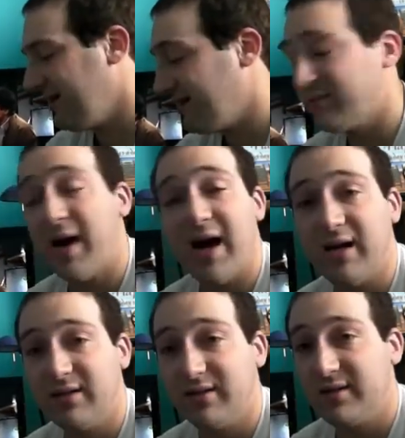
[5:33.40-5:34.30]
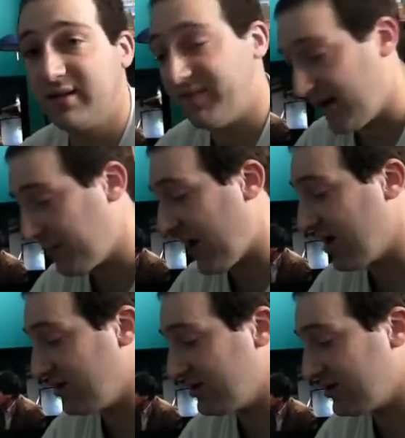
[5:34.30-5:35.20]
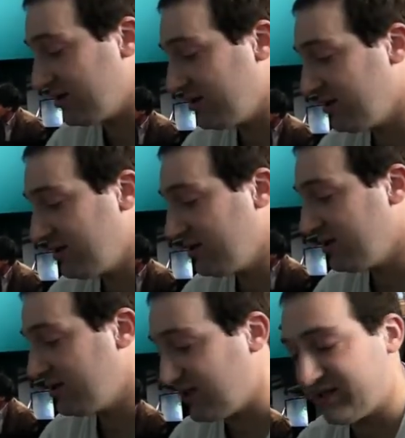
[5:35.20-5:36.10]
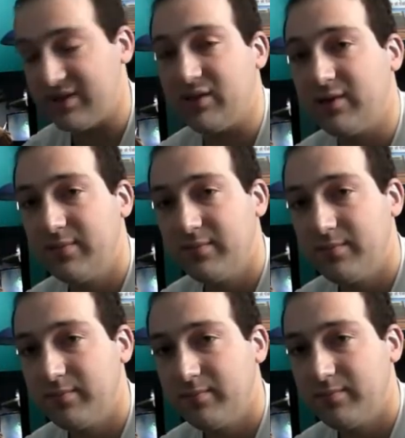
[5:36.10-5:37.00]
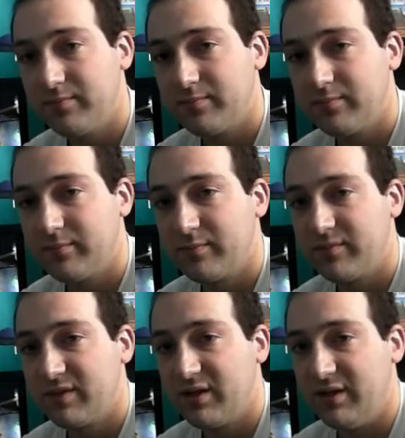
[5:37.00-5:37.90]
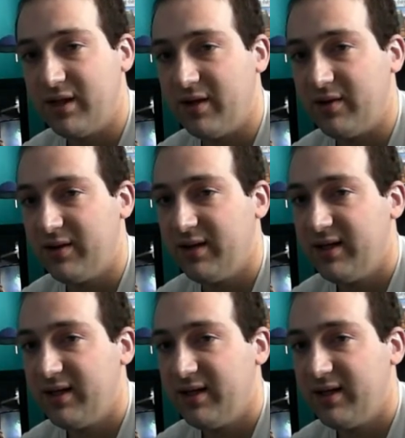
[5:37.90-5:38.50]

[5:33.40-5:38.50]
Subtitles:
is about the vampire's sister. You know,